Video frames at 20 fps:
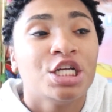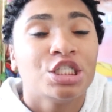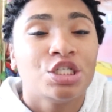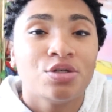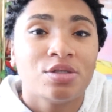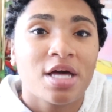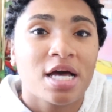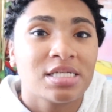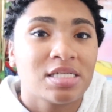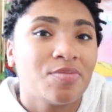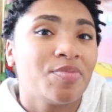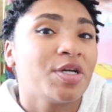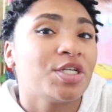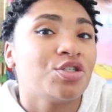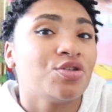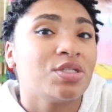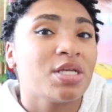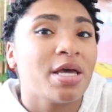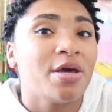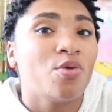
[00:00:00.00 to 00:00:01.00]
2,000
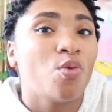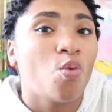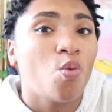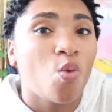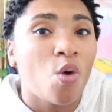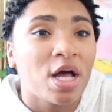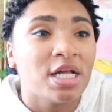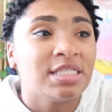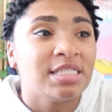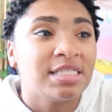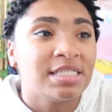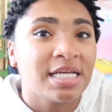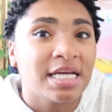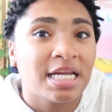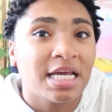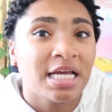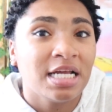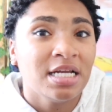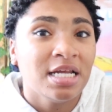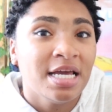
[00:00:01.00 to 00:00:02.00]
pictures in one
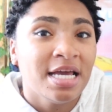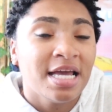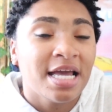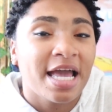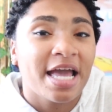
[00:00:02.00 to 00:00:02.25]
sitting,